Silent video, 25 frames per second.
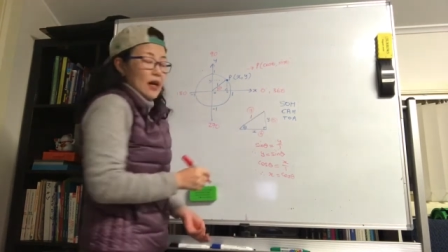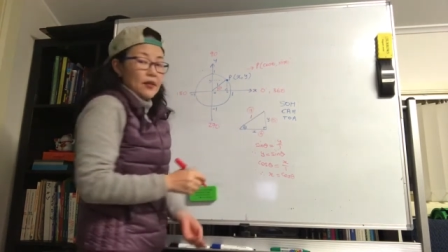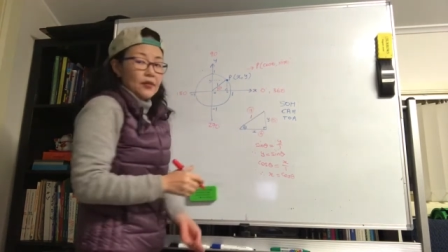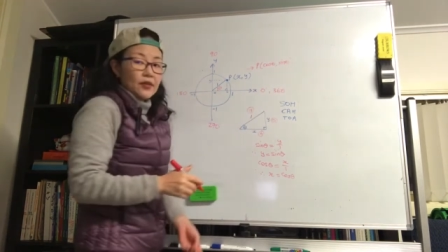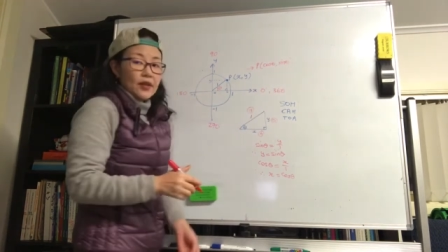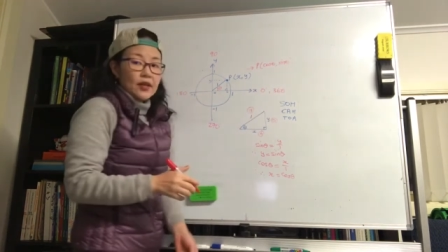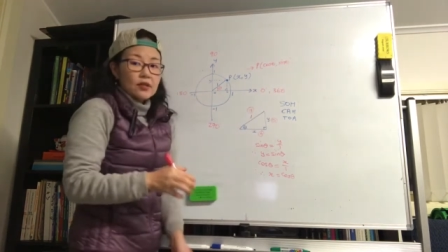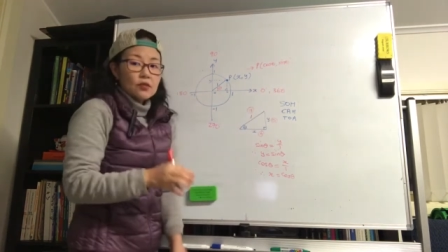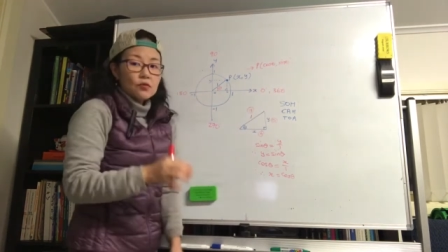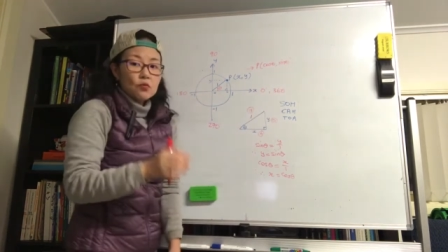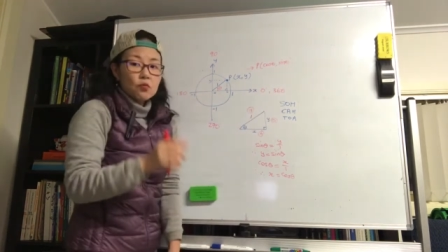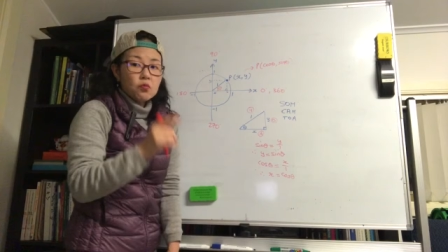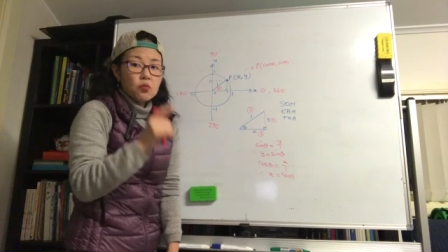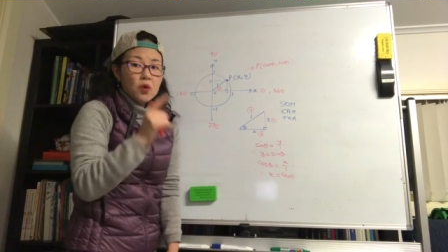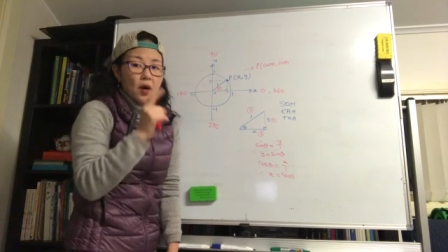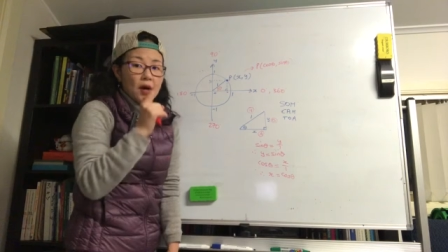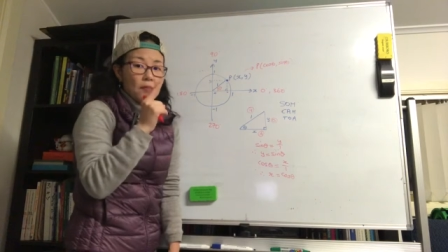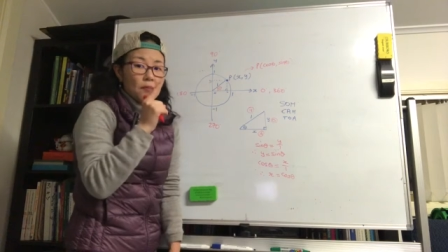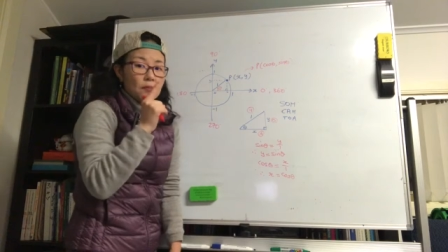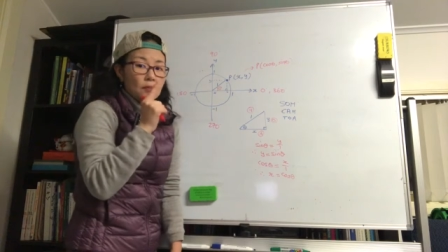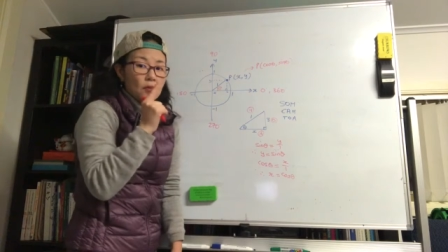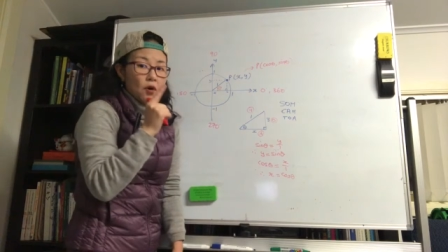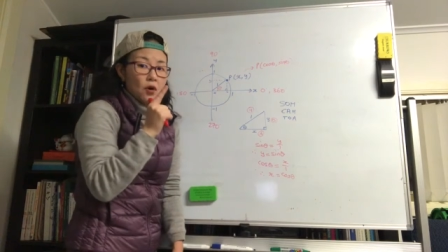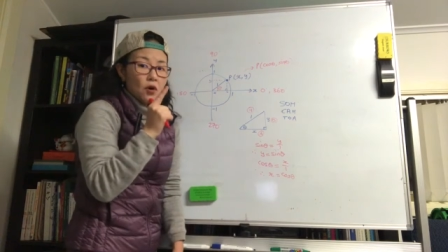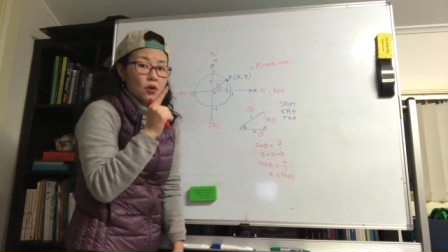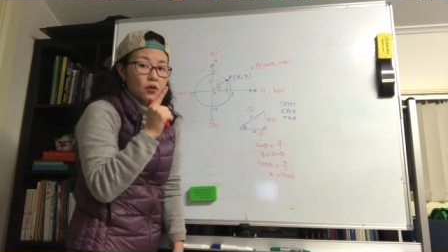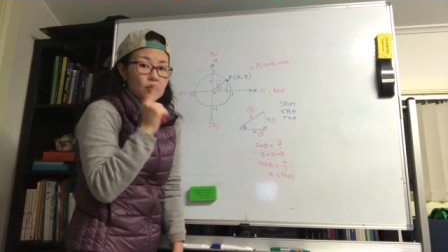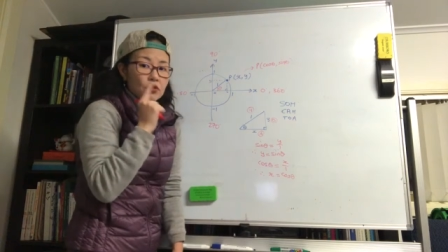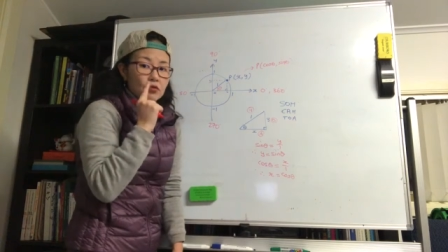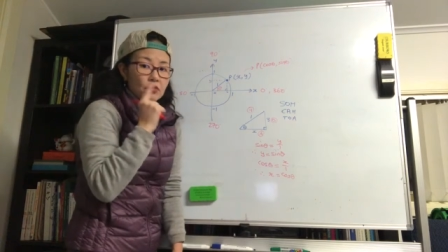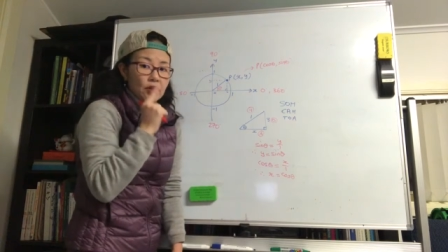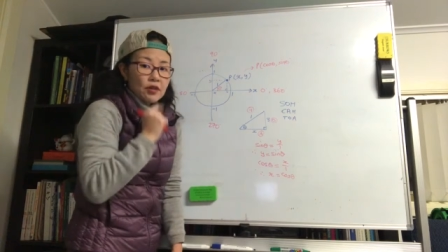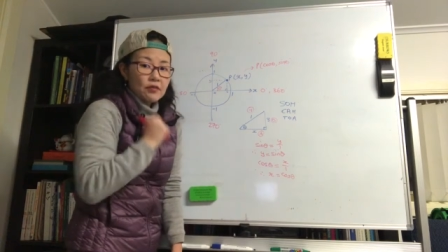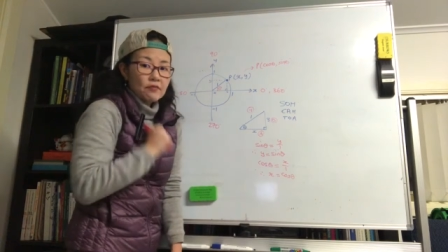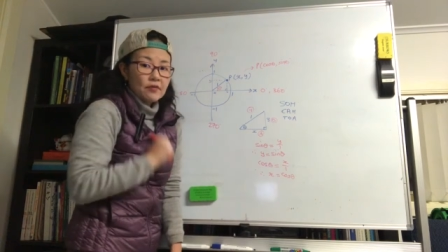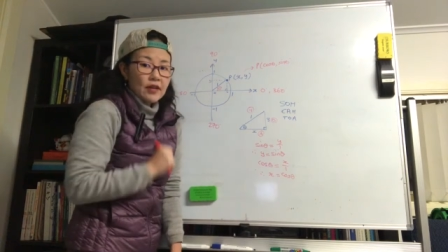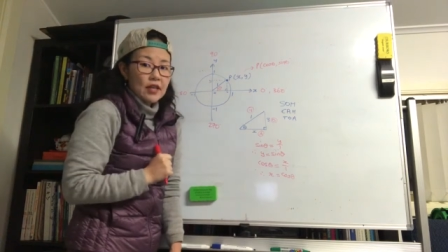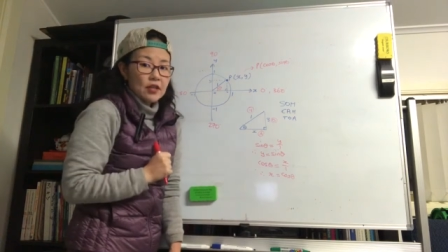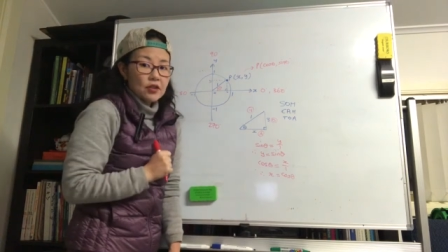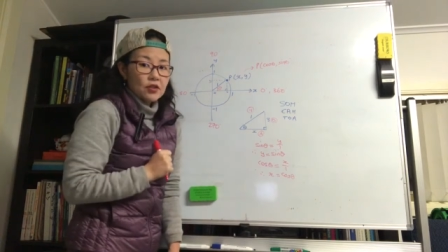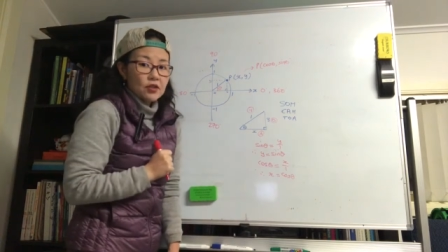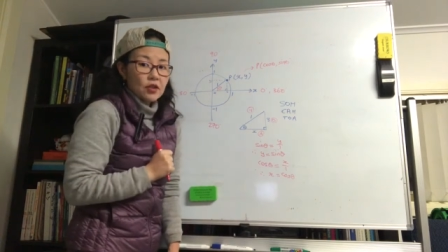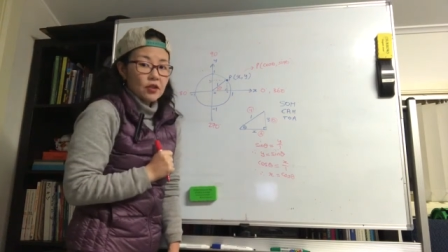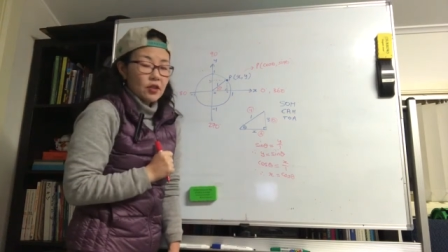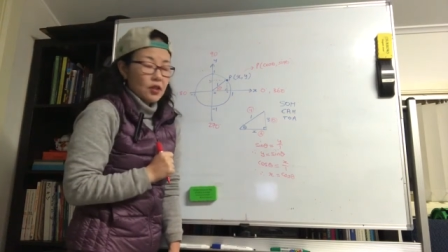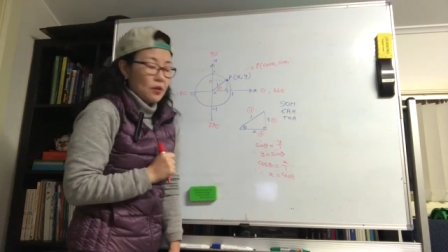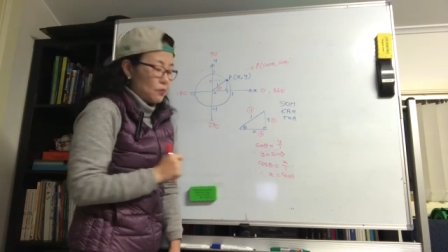there's one more trig ratio that